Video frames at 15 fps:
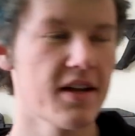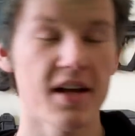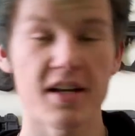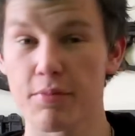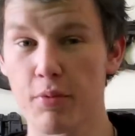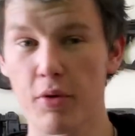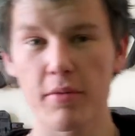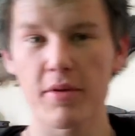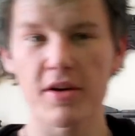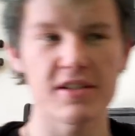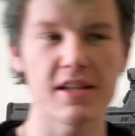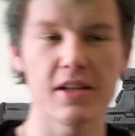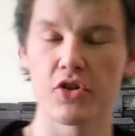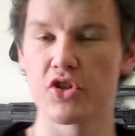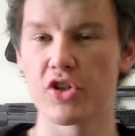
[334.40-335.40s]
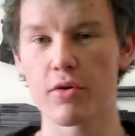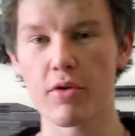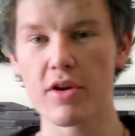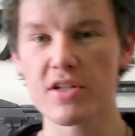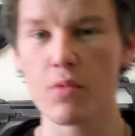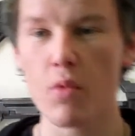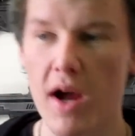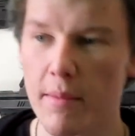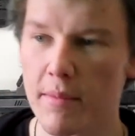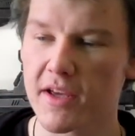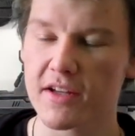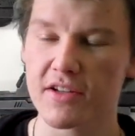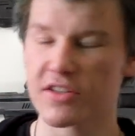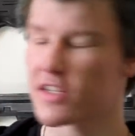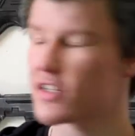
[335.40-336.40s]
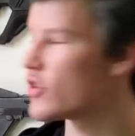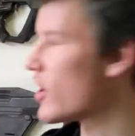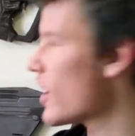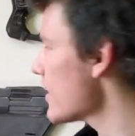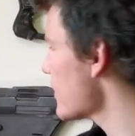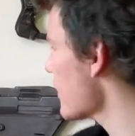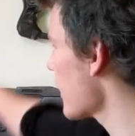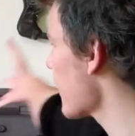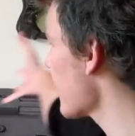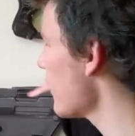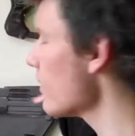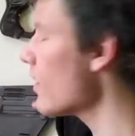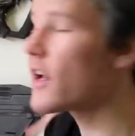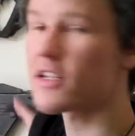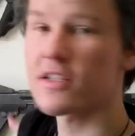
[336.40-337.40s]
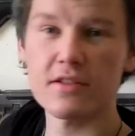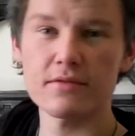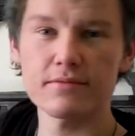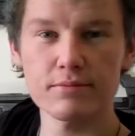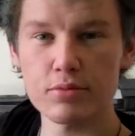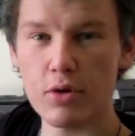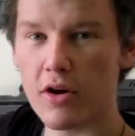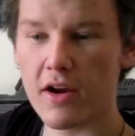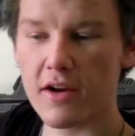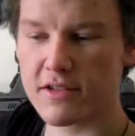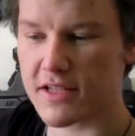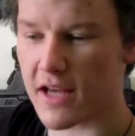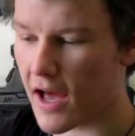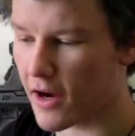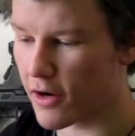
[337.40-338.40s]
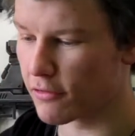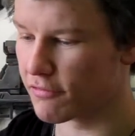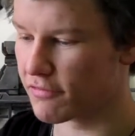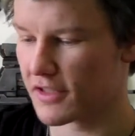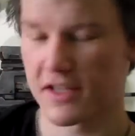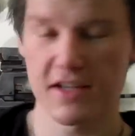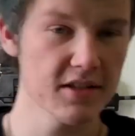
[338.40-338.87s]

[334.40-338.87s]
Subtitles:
That's pretty much the legit reason why I'm here, to teach you guys how to get nice products out of